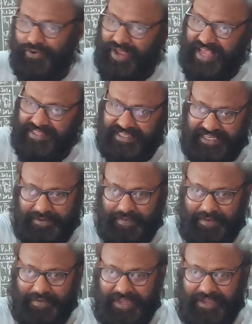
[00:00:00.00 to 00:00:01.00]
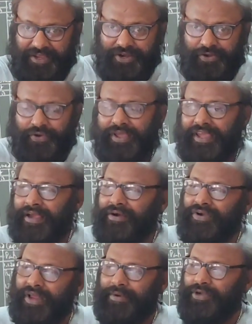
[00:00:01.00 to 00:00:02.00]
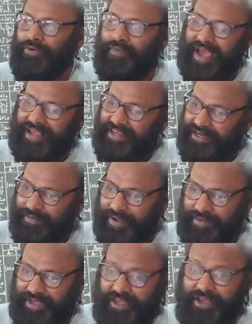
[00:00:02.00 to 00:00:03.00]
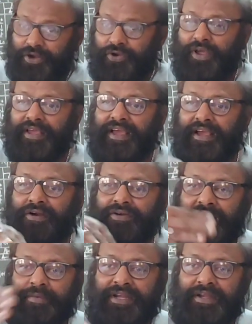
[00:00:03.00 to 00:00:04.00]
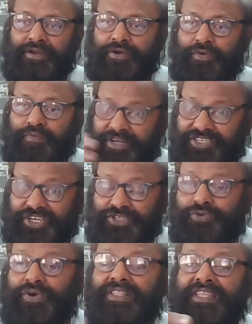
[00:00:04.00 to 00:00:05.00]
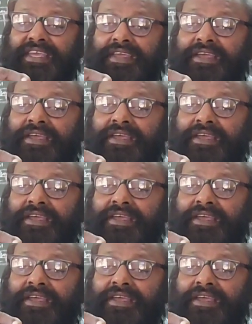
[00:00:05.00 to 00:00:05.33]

cash, it may be, drawing account debit to bank, it may be, drawing account debit to purchase when the